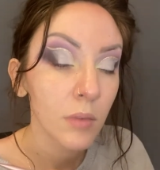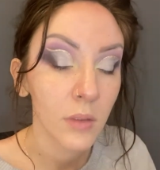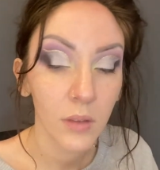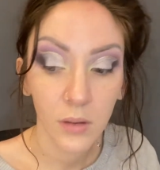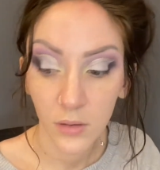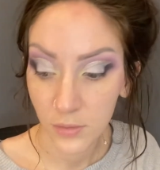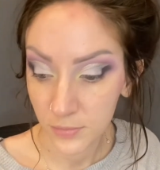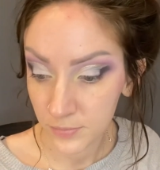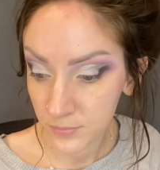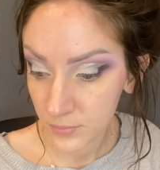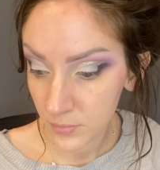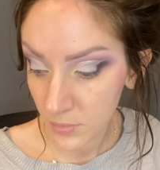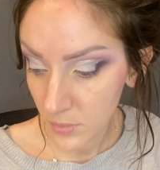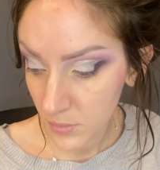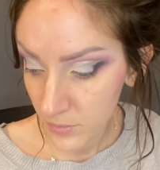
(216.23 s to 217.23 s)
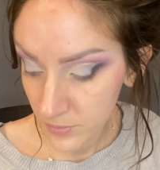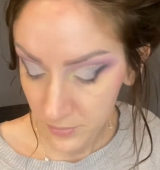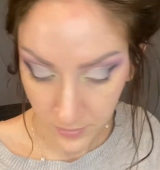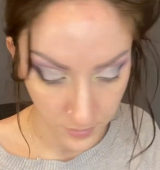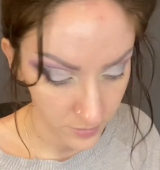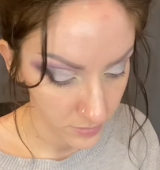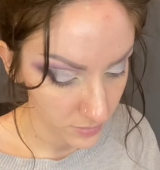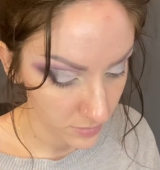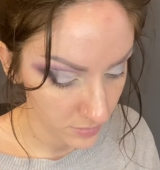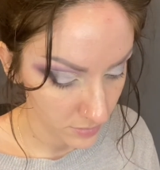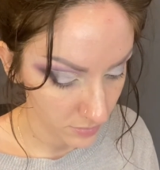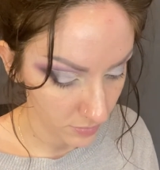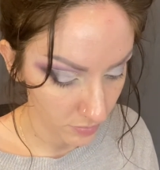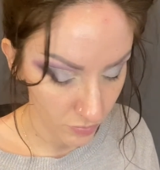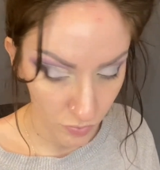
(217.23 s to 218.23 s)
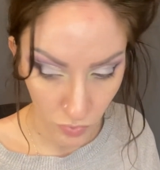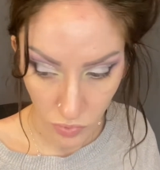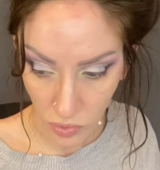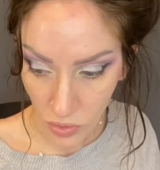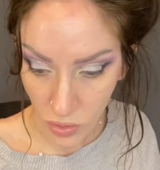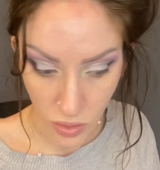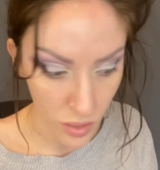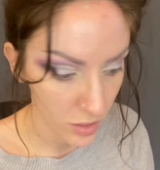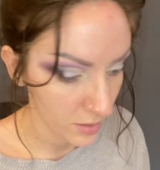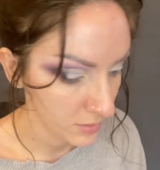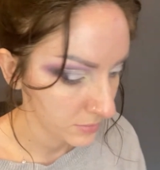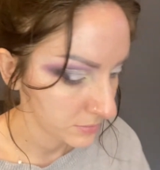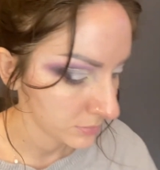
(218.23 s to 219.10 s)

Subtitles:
I did have to end up spraying my brush, which